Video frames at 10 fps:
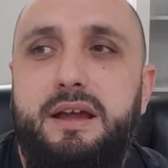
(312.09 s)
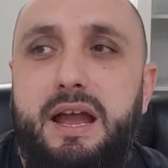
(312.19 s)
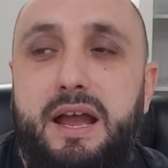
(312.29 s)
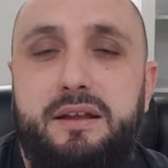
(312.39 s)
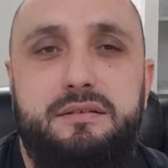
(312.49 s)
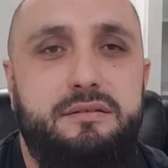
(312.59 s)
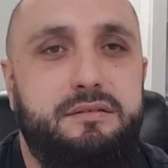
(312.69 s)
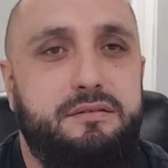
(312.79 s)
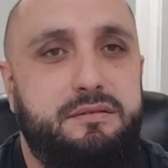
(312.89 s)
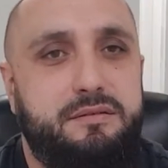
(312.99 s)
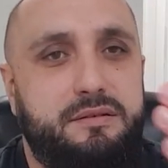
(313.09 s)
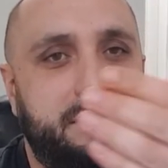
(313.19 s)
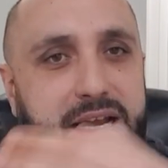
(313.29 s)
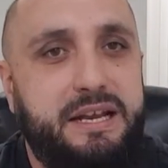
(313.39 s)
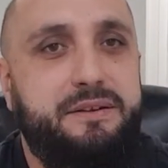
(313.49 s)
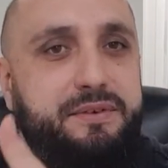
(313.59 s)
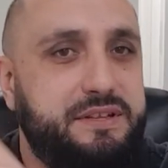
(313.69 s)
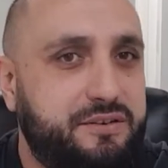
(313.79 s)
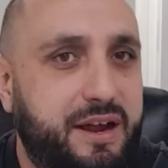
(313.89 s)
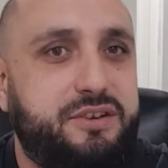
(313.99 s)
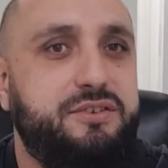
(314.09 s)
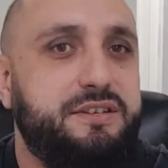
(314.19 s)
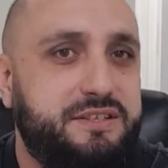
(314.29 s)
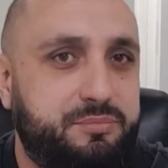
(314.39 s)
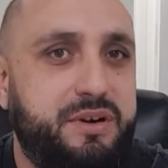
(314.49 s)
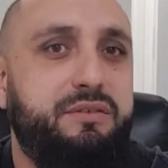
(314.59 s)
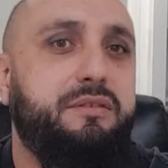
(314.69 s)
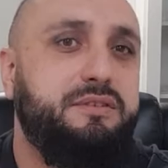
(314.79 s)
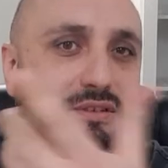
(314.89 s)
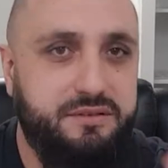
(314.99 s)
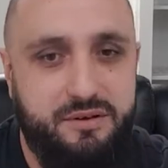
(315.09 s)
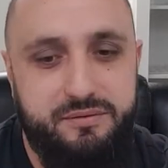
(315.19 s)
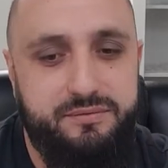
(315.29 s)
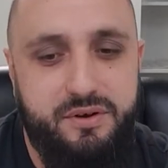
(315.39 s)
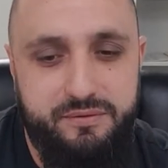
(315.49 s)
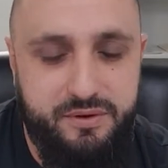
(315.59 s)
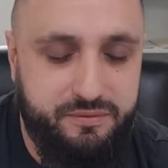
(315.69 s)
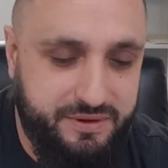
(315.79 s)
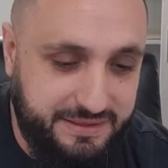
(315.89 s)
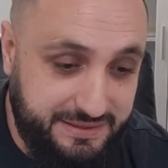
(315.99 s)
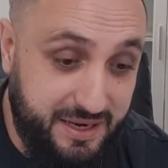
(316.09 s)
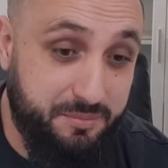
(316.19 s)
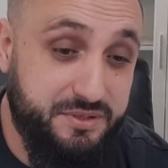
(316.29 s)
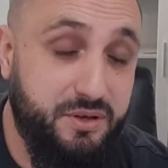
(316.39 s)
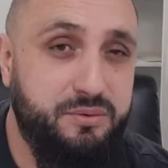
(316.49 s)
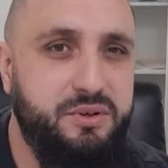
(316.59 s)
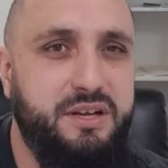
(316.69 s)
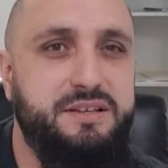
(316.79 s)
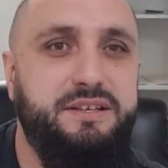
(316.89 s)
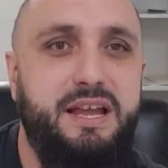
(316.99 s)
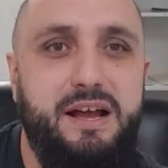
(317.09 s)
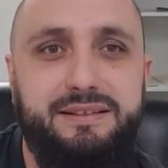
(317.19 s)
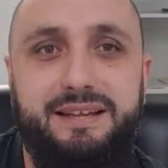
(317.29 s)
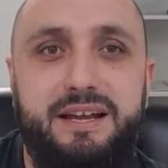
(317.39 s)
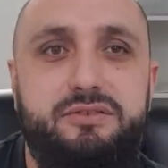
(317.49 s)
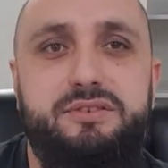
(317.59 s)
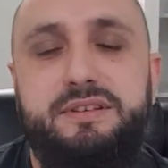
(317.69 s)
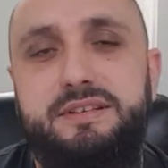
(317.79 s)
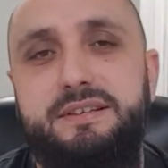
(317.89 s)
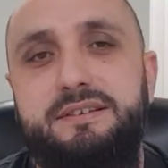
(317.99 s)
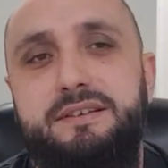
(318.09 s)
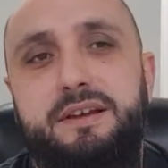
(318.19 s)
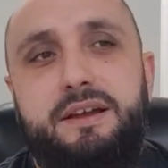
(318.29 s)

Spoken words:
And negative interactions is the prerequisite of contempt. So you can see how dangerous this is.